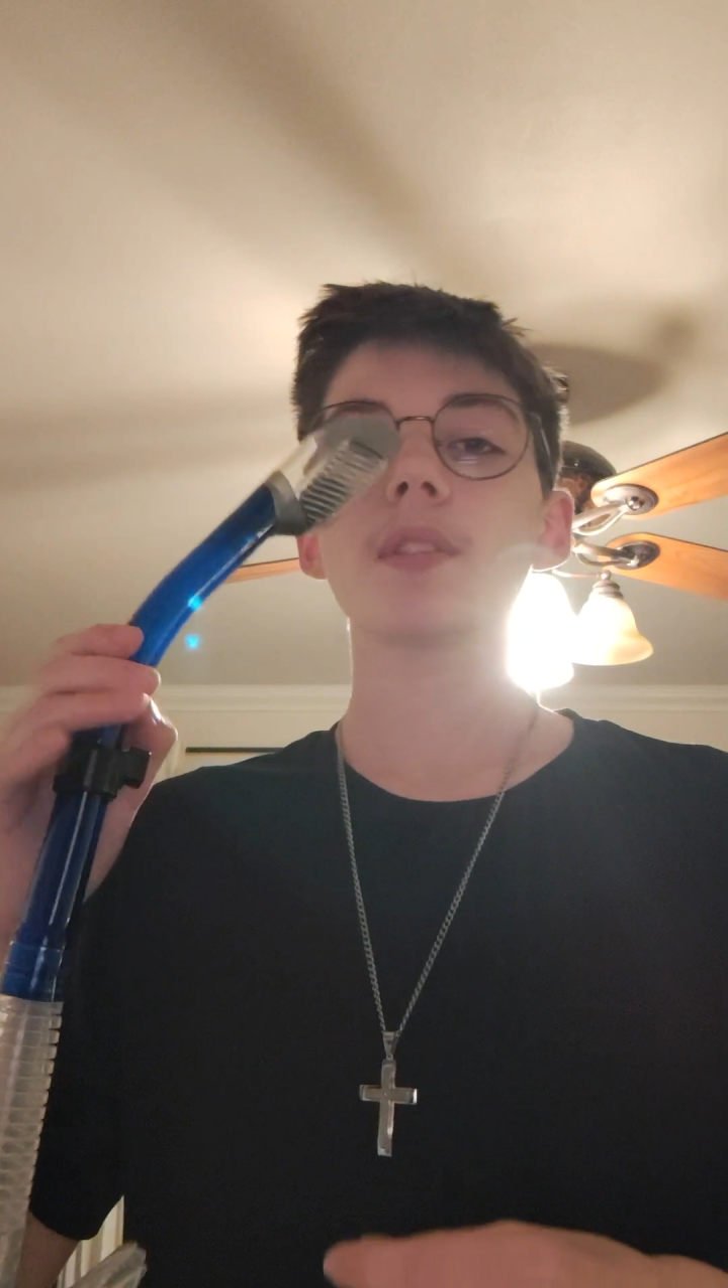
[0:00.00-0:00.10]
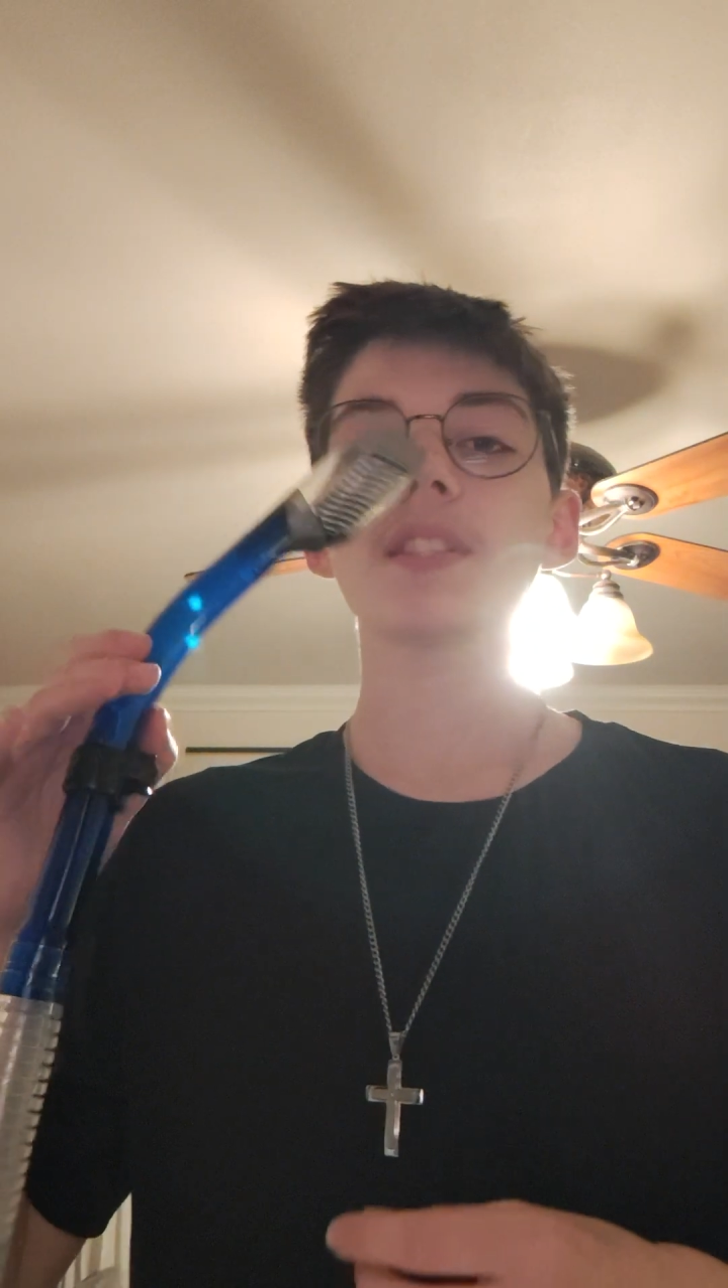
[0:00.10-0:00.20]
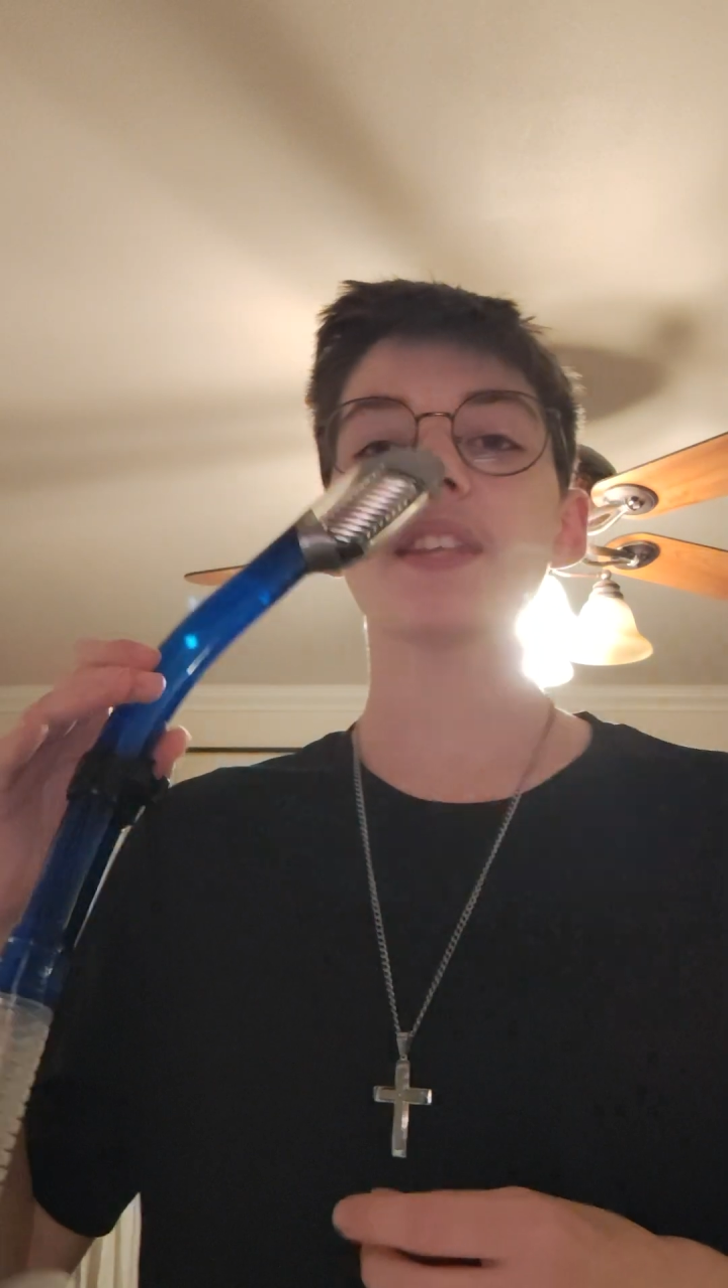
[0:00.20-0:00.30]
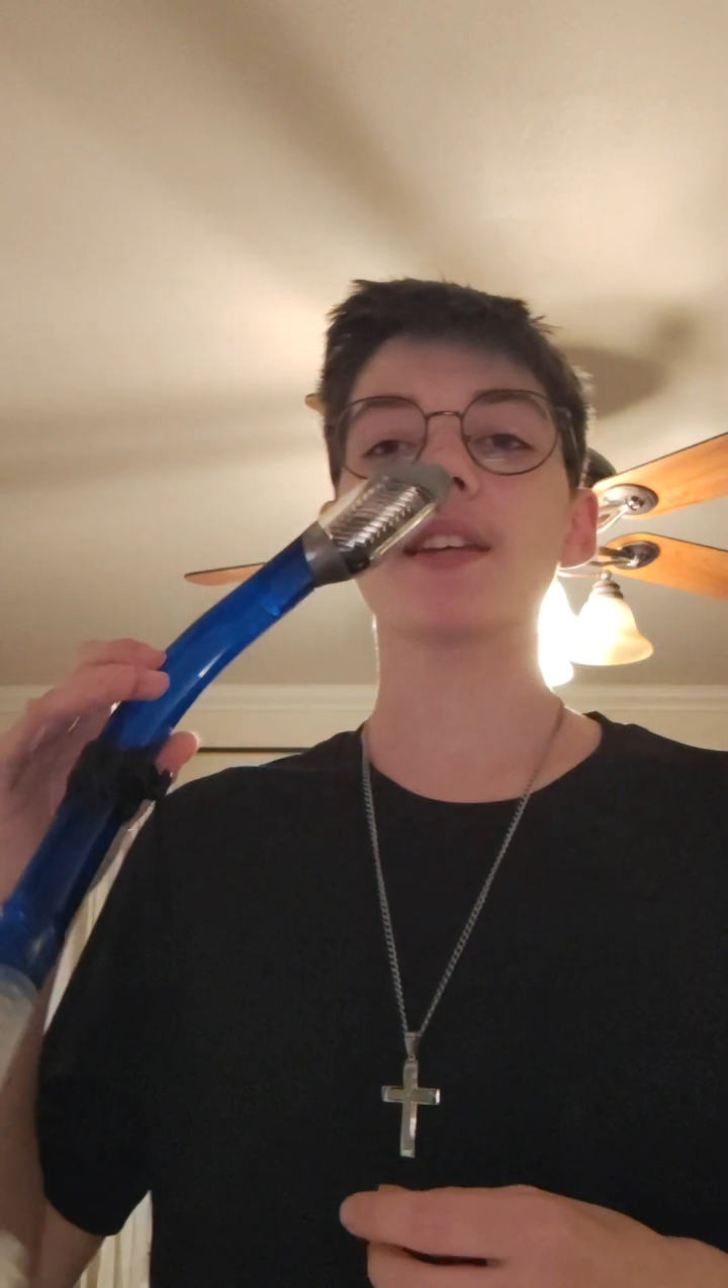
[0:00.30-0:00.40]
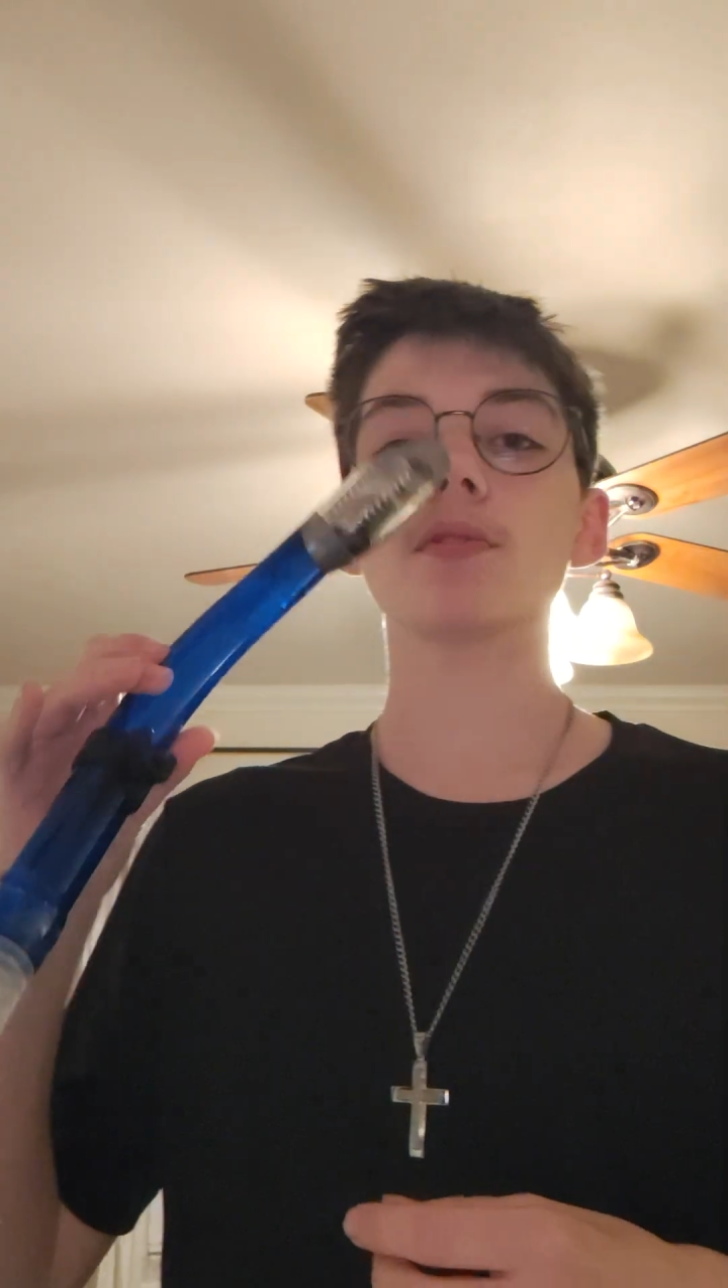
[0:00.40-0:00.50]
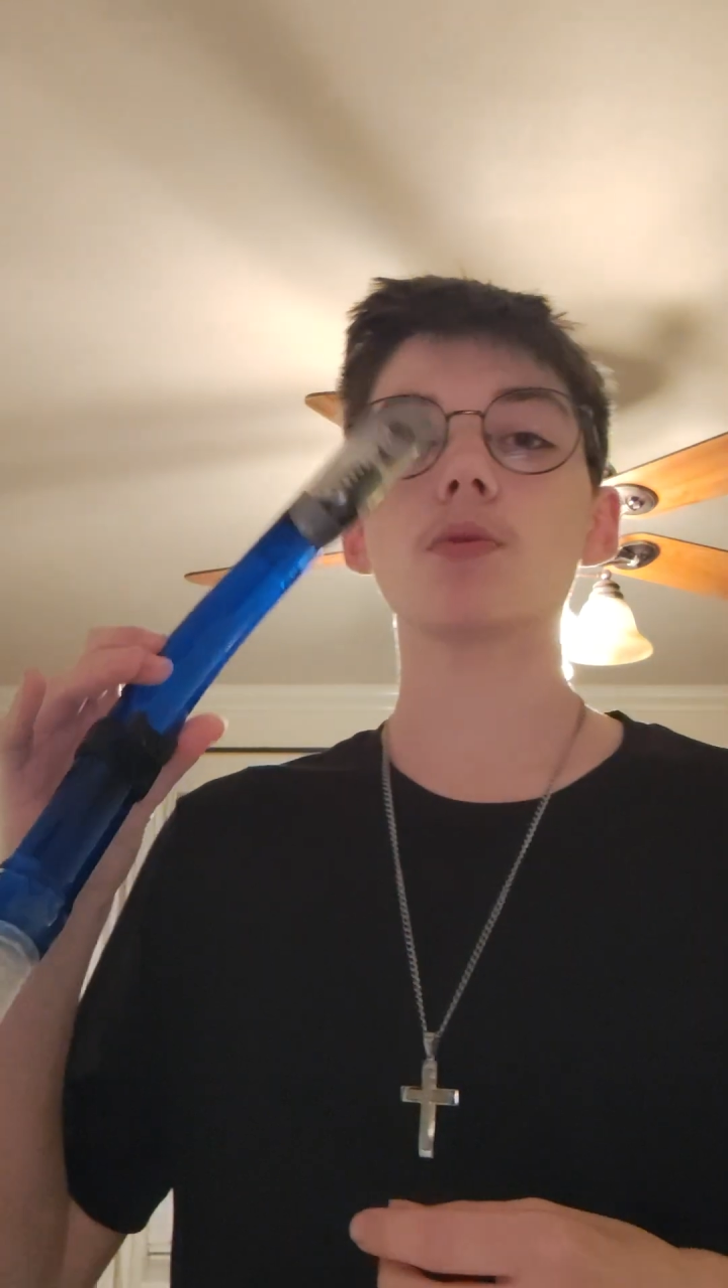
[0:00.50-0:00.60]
It's like